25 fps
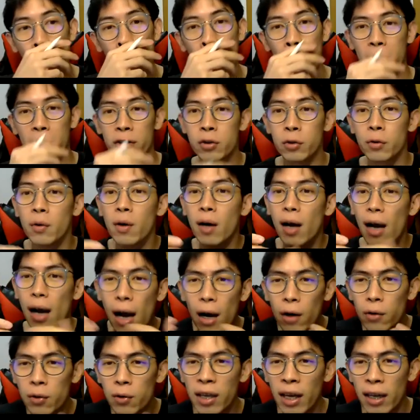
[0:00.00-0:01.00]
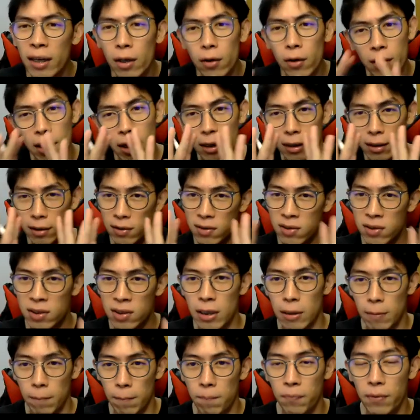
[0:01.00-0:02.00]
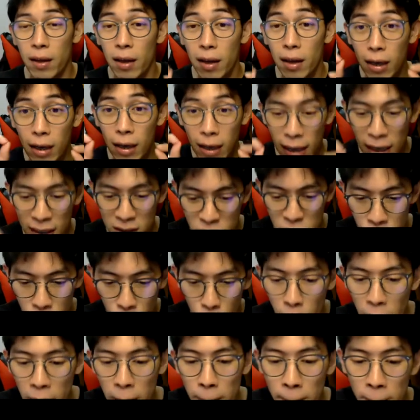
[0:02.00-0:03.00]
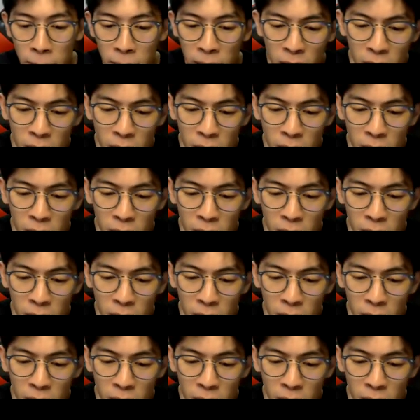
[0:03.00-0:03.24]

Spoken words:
Now, so how you get it? Okay, see, let's do it.